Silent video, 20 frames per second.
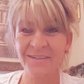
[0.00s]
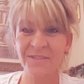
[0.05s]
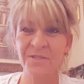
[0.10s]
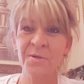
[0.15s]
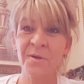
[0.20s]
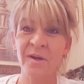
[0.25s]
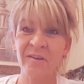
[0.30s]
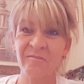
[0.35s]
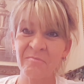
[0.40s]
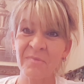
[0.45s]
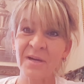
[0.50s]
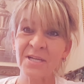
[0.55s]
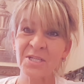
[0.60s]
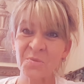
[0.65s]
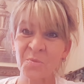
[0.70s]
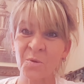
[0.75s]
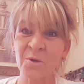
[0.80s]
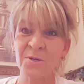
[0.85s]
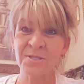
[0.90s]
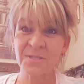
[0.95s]
you have
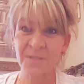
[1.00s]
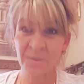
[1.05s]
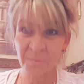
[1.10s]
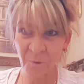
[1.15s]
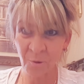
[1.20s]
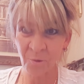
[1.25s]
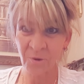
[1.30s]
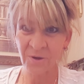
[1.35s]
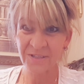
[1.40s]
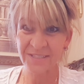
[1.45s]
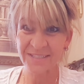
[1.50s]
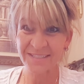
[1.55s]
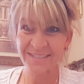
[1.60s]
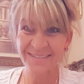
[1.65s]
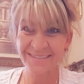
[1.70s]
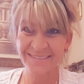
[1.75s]
much more support